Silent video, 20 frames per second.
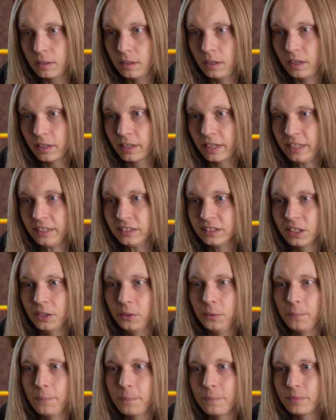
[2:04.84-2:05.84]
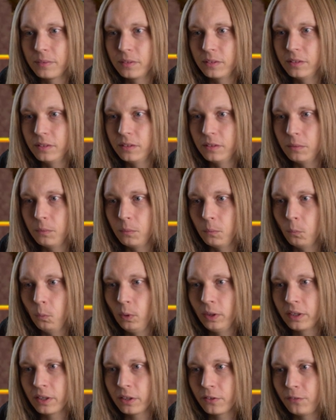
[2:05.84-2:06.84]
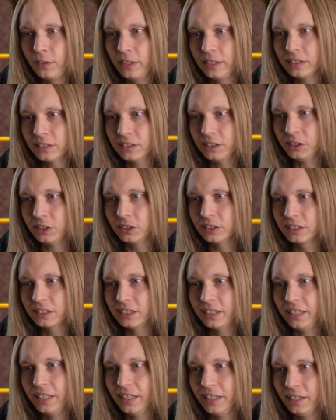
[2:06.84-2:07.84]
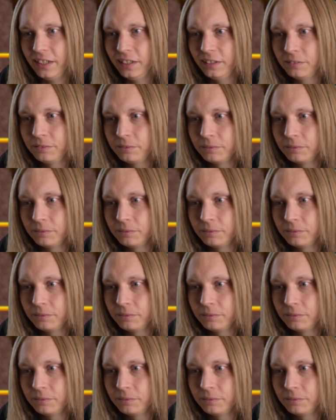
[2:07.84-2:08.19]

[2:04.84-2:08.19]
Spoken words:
Okay, so one of the things that you can see here